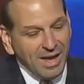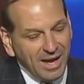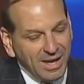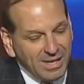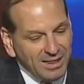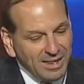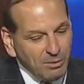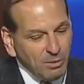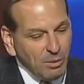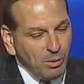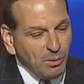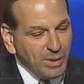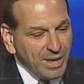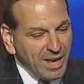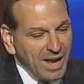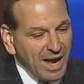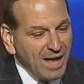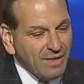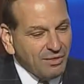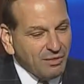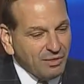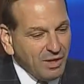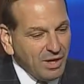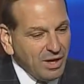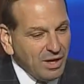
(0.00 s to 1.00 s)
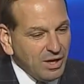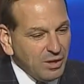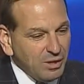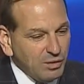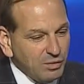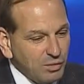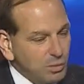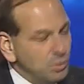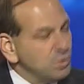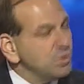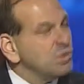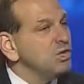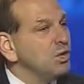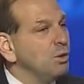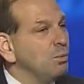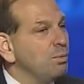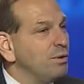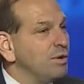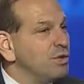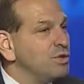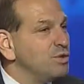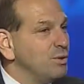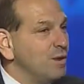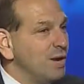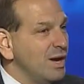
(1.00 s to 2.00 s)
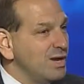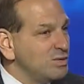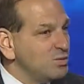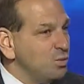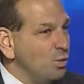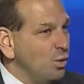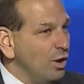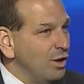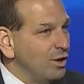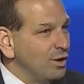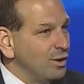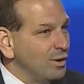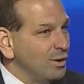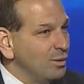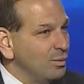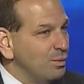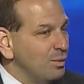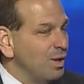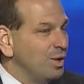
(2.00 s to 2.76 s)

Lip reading: And then when we got there, there was no pressurized water.